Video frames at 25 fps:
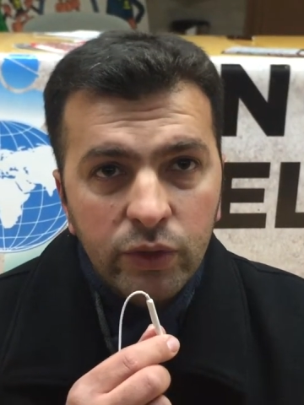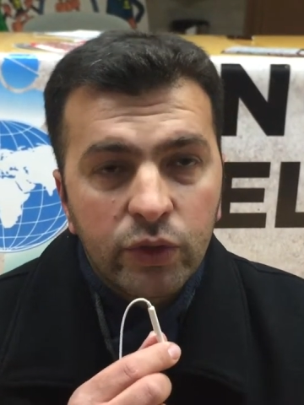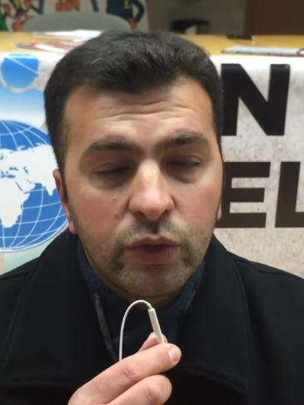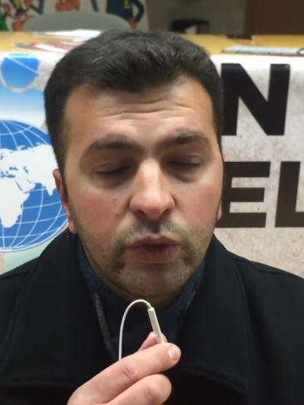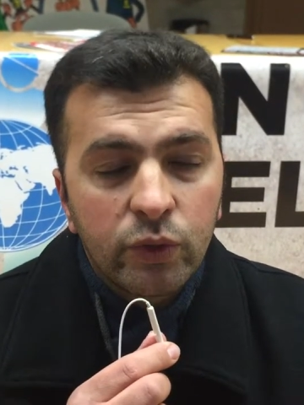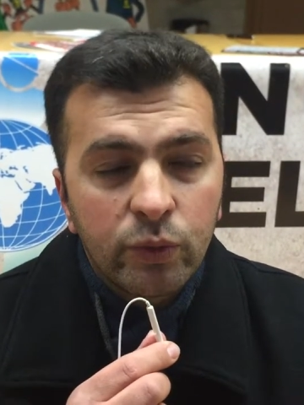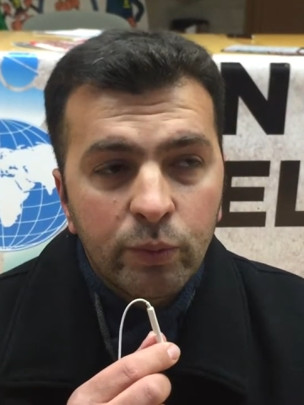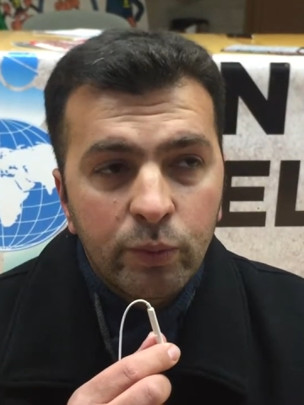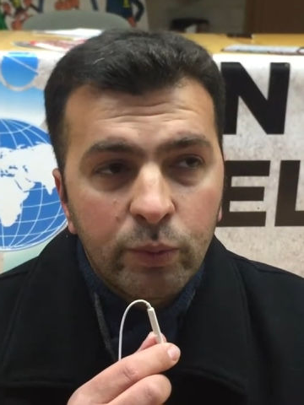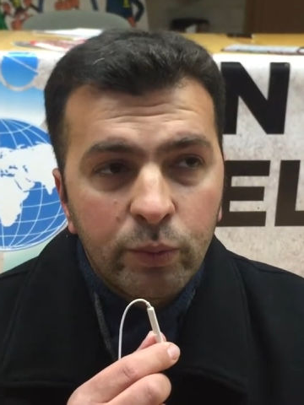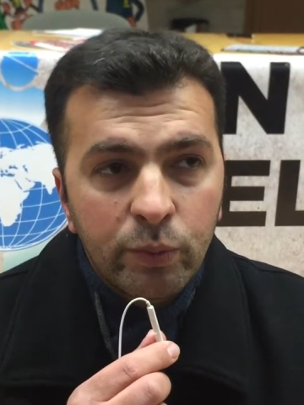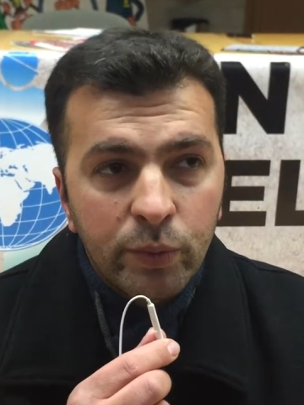
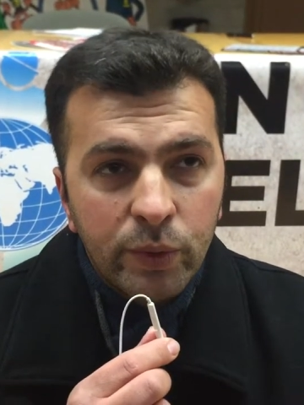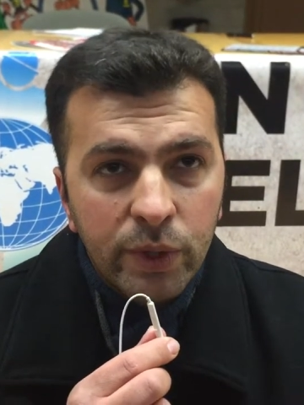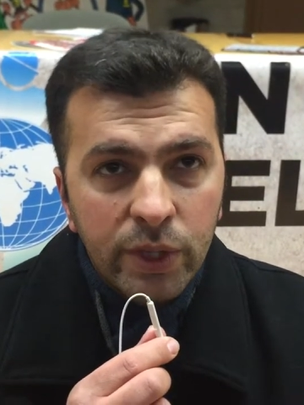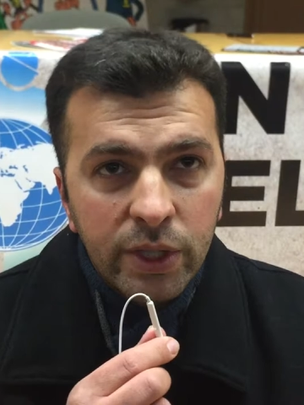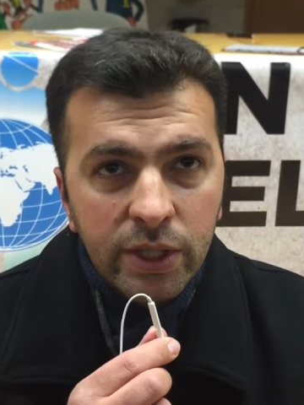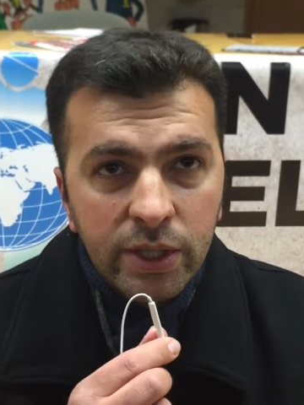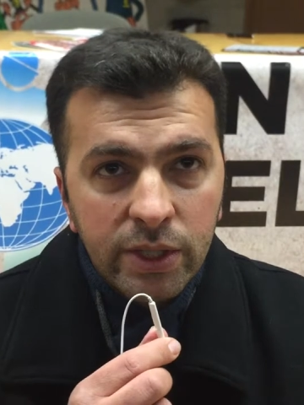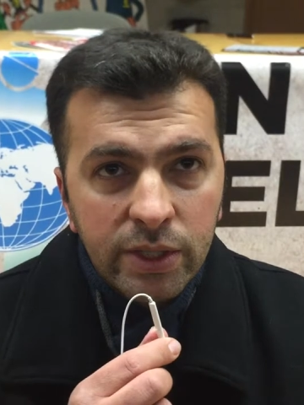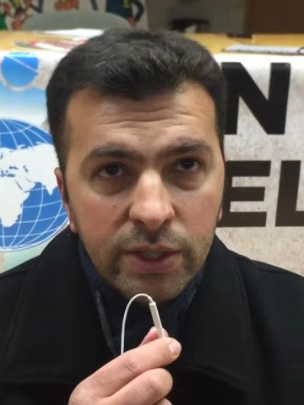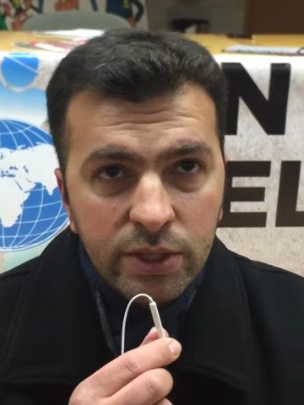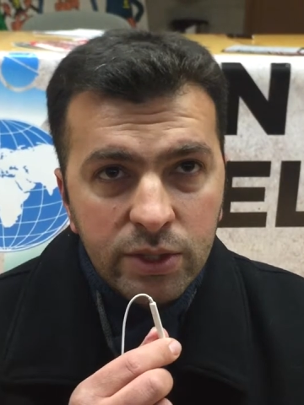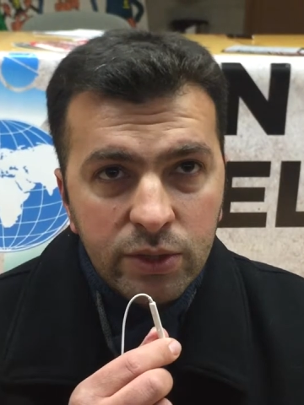to
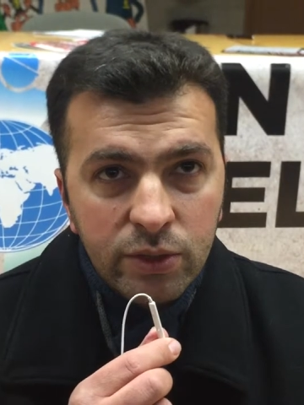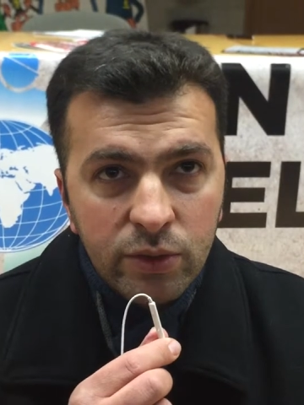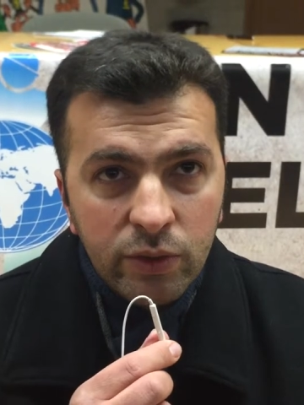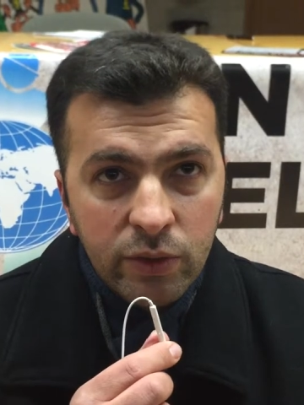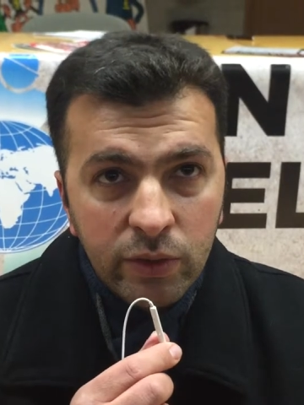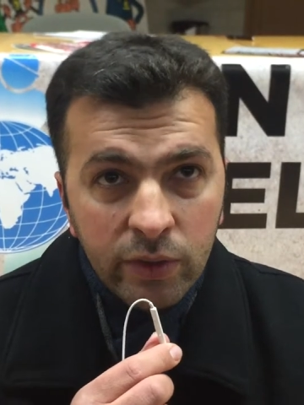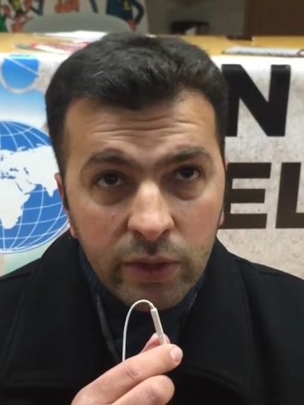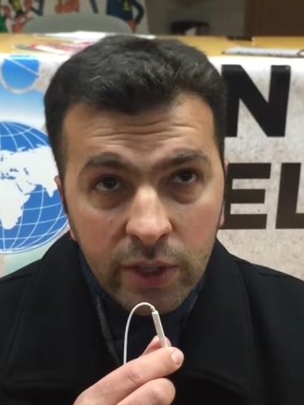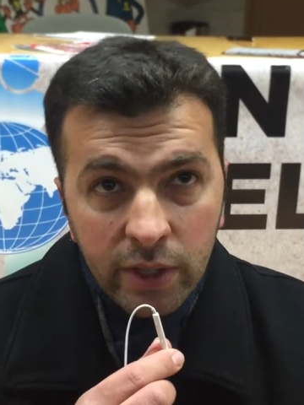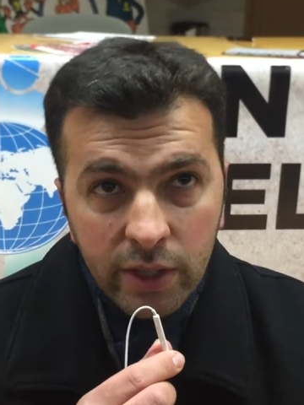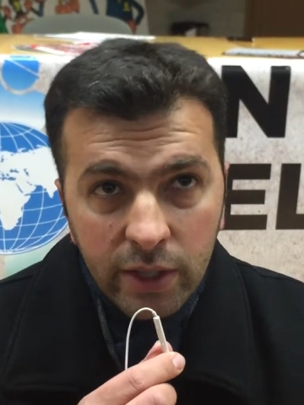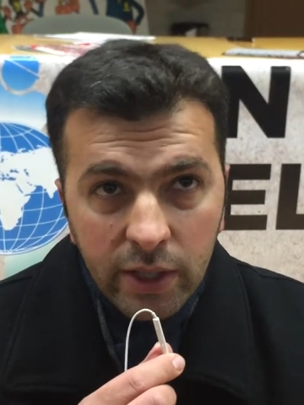be
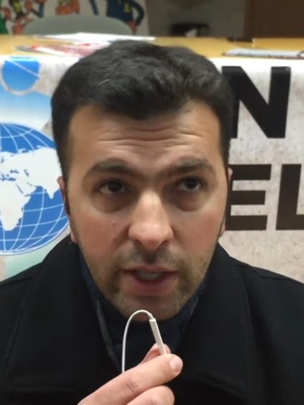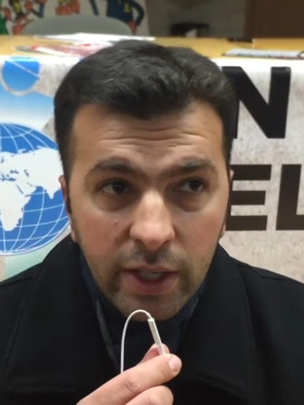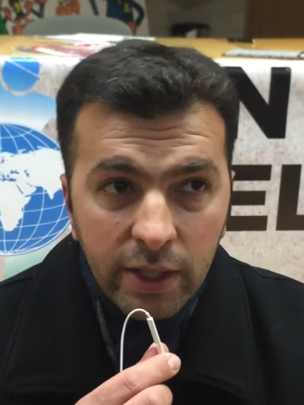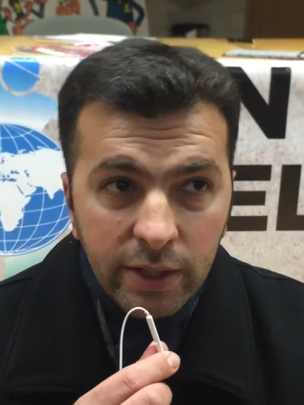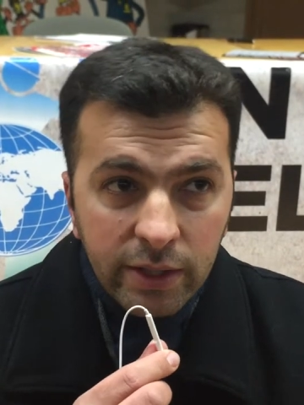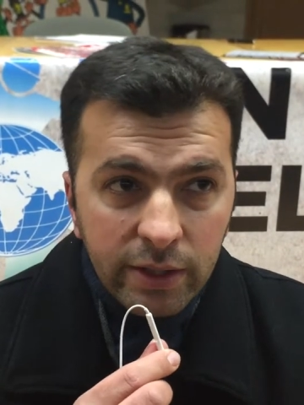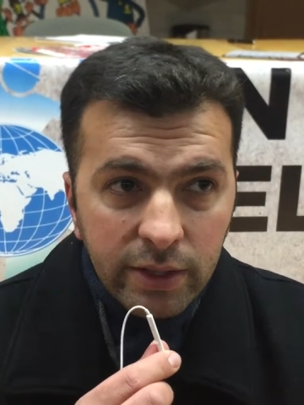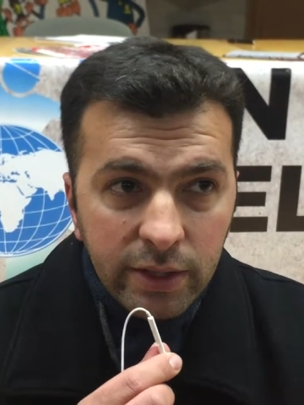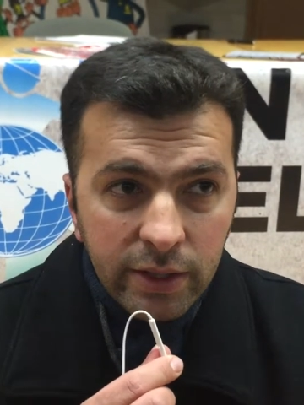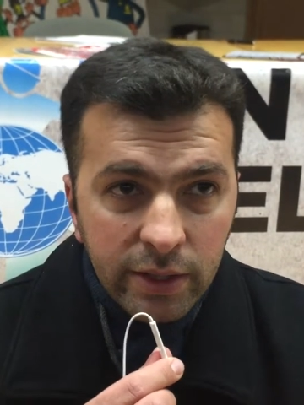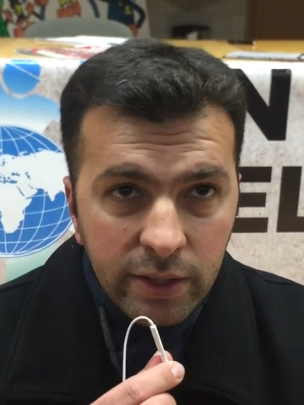strong and